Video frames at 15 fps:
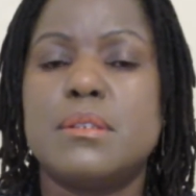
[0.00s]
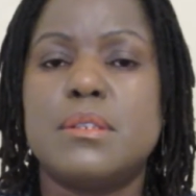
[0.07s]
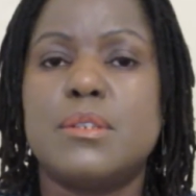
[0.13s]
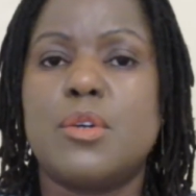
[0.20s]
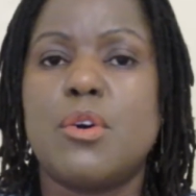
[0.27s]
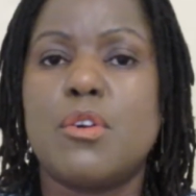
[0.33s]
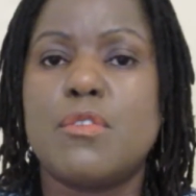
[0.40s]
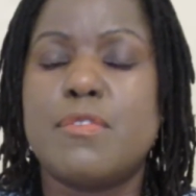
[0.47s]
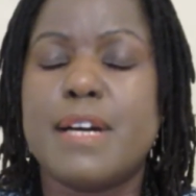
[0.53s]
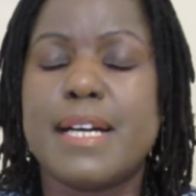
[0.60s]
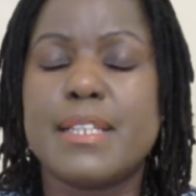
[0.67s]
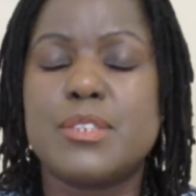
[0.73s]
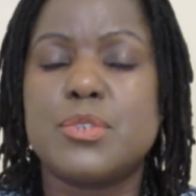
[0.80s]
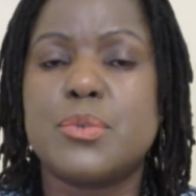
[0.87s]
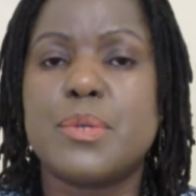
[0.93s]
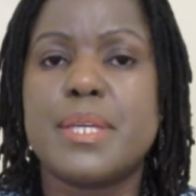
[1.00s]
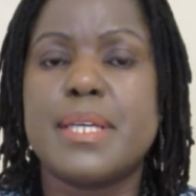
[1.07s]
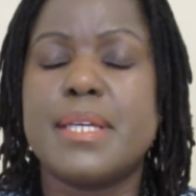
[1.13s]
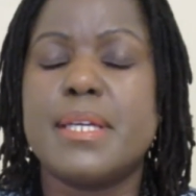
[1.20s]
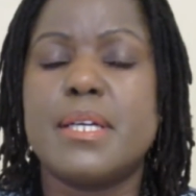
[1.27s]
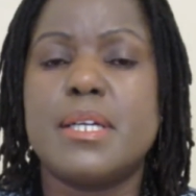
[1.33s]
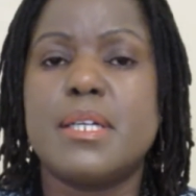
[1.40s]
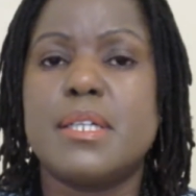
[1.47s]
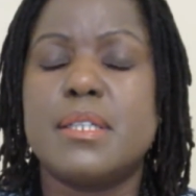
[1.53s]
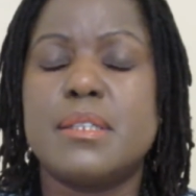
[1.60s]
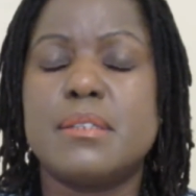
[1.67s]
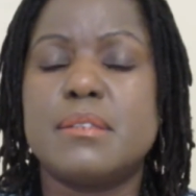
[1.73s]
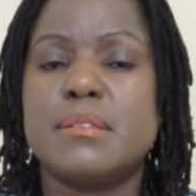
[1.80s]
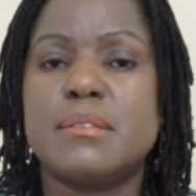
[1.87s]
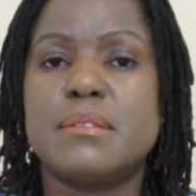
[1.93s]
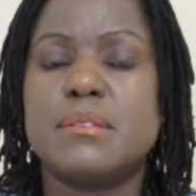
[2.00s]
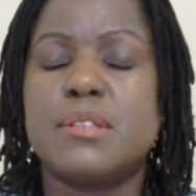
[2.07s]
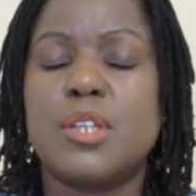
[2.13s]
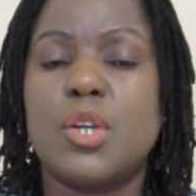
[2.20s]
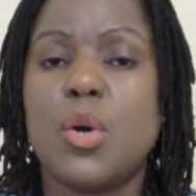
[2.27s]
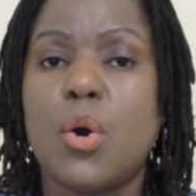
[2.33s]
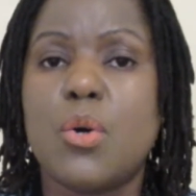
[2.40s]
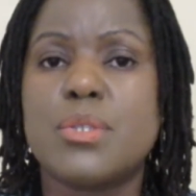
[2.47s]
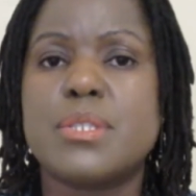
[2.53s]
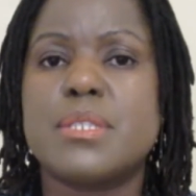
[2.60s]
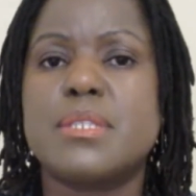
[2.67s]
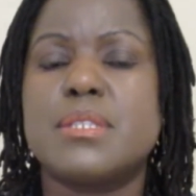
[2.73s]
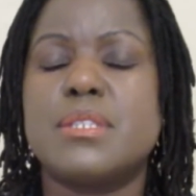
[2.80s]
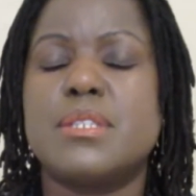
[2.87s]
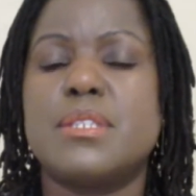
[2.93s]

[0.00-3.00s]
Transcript: olfactory loss.